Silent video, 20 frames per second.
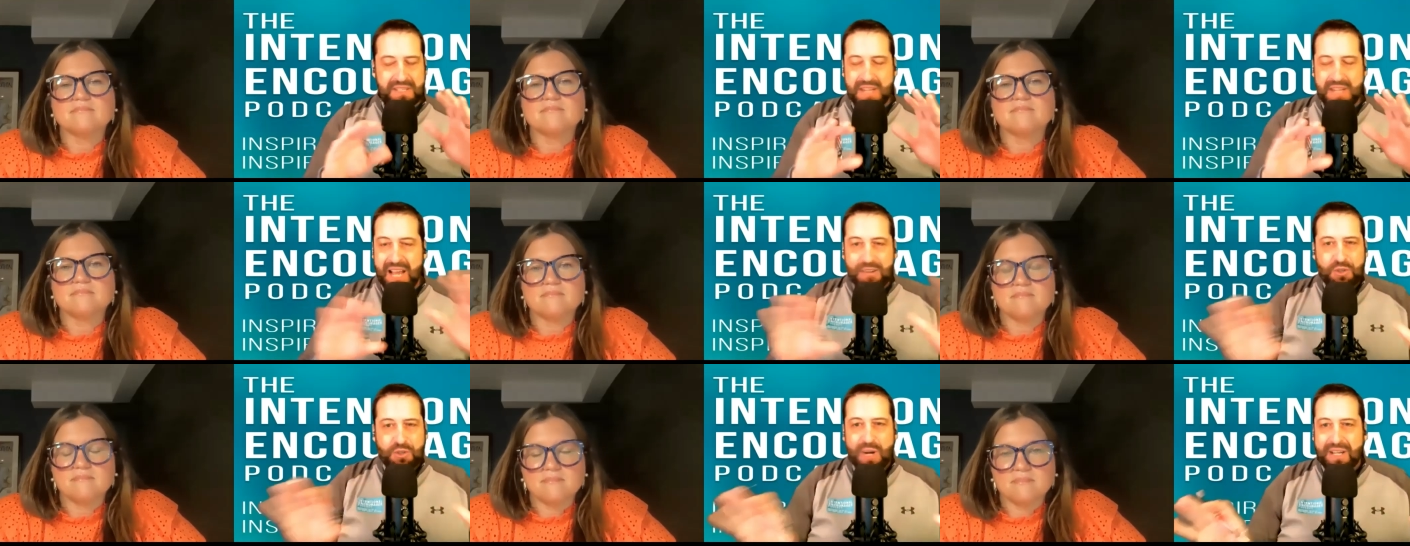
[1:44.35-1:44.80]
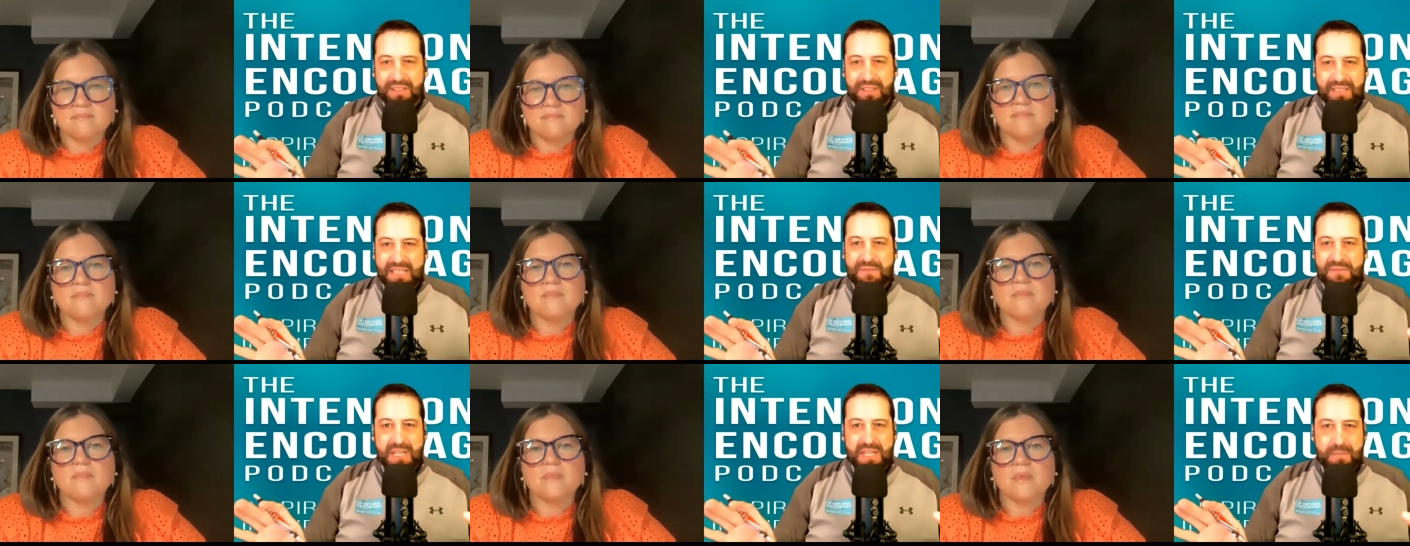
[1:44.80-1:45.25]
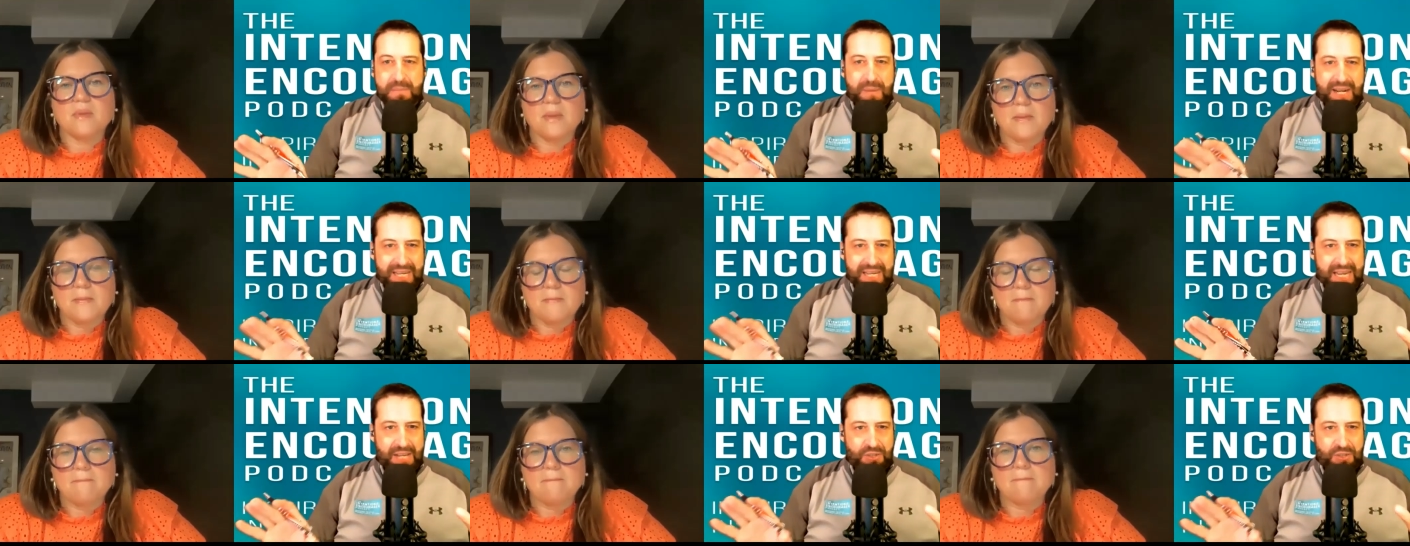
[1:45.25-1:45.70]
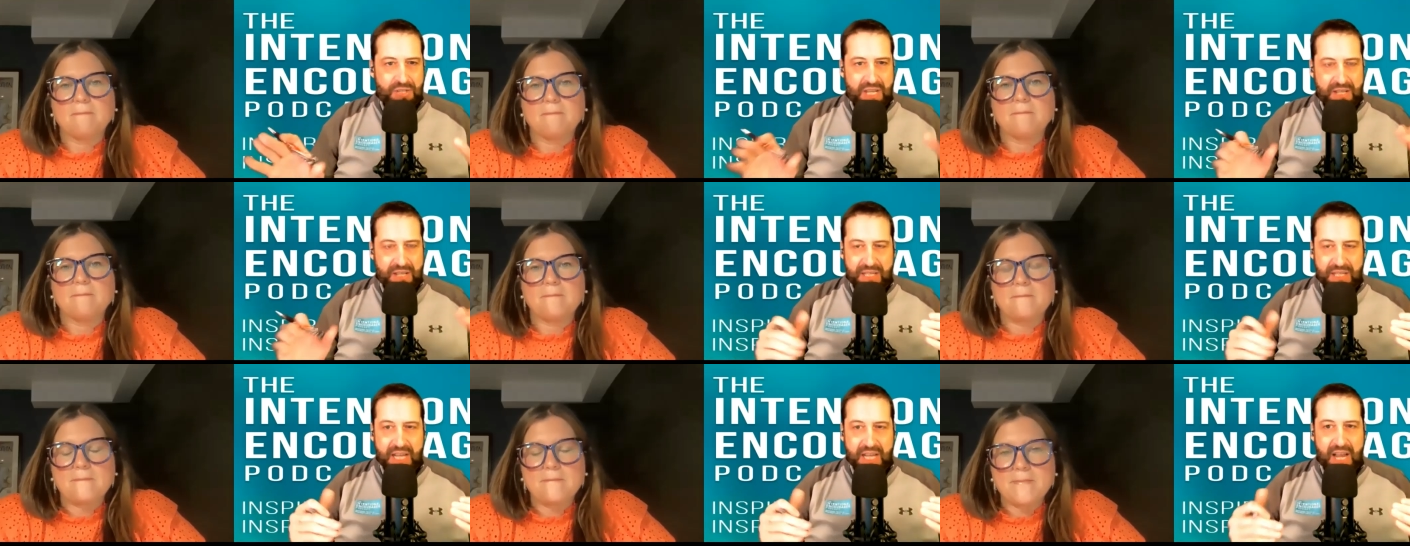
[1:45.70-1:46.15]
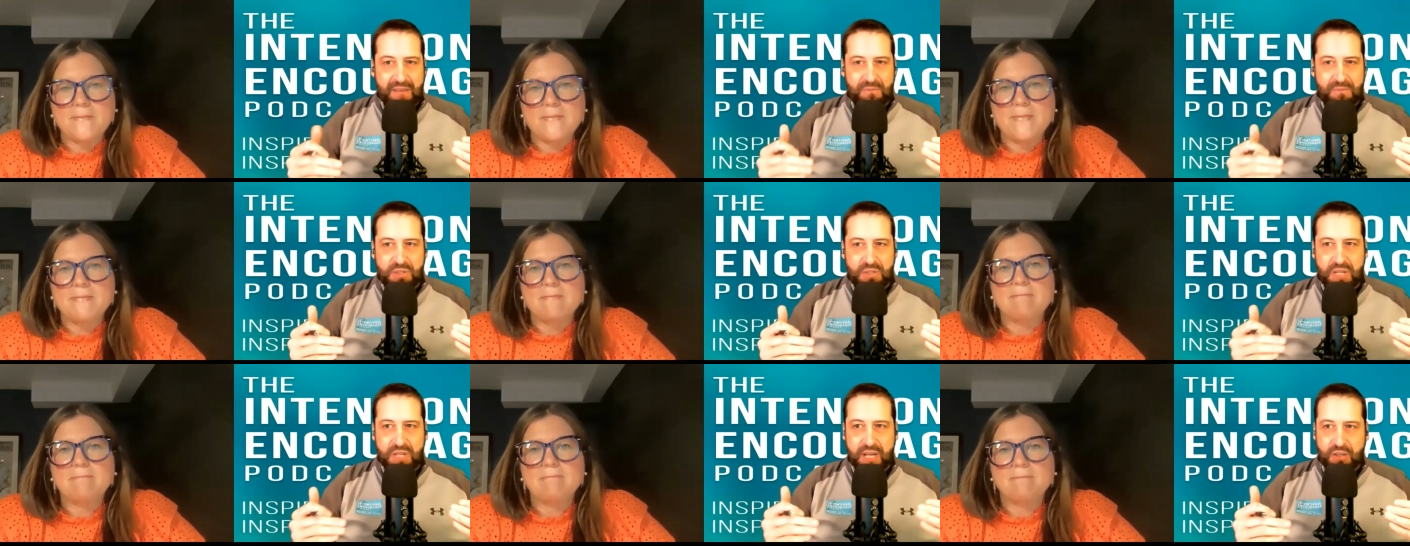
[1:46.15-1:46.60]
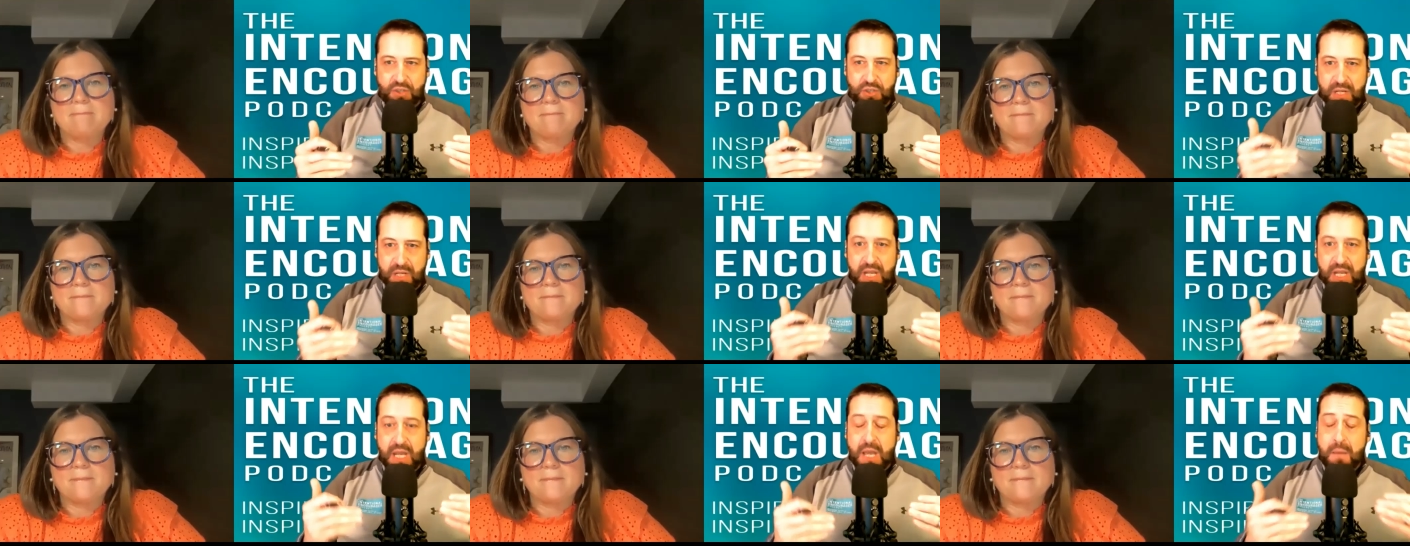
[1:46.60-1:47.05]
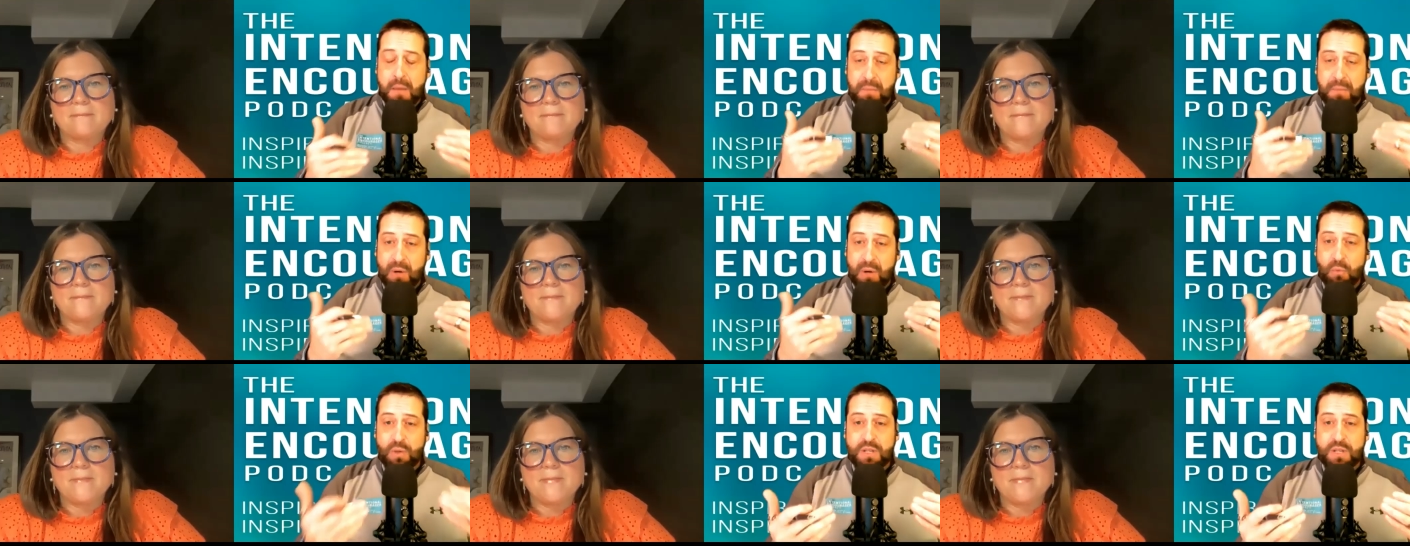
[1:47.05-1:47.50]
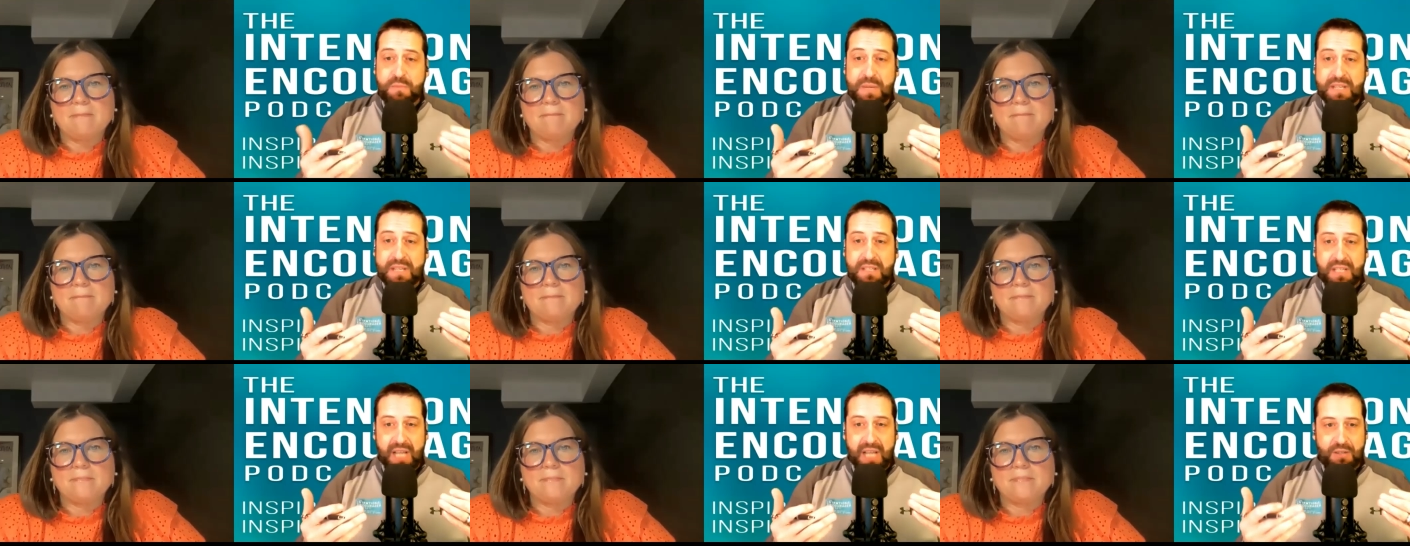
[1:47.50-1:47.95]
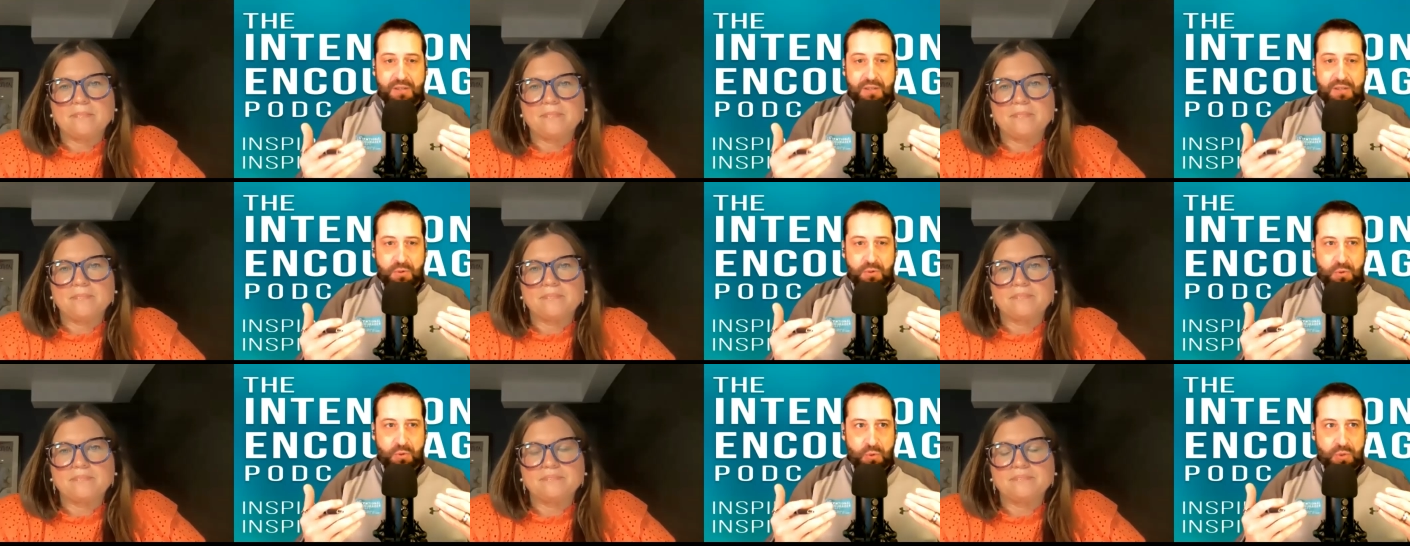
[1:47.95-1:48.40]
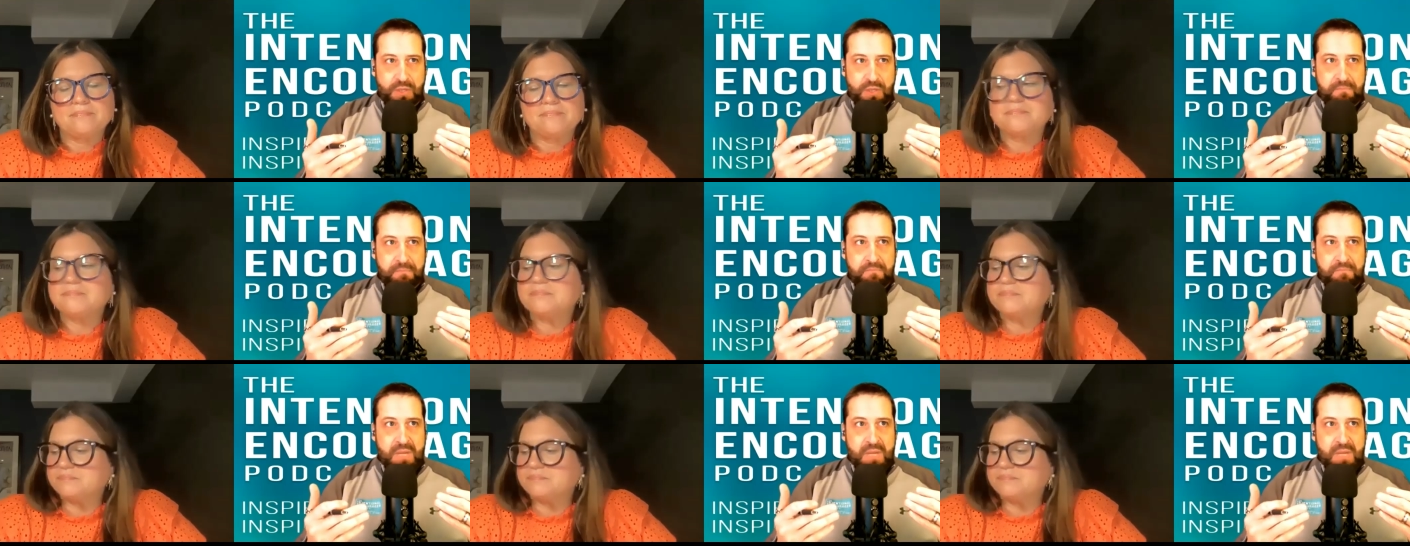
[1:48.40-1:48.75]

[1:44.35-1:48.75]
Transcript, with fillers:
Speaker 1: and not trying to leave anybody else out of the conversation, but I want to speak to the entrepreneurs.